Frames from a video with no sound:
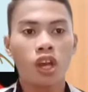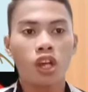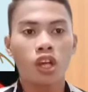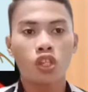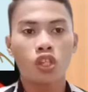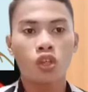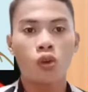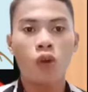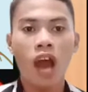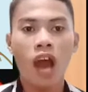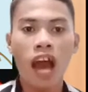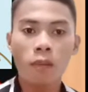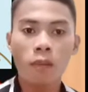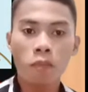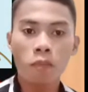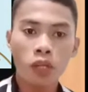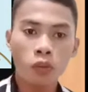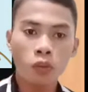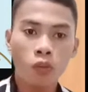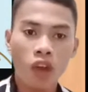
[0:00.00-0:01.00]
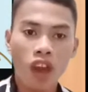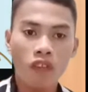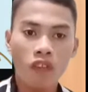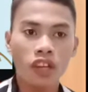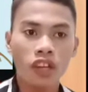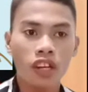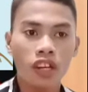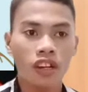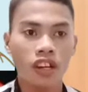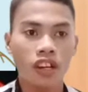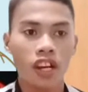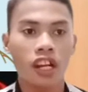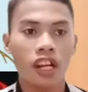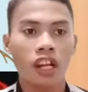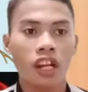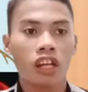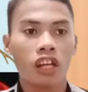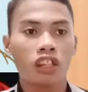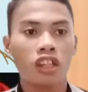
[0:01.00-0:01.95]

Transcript: so Alfred Wegener,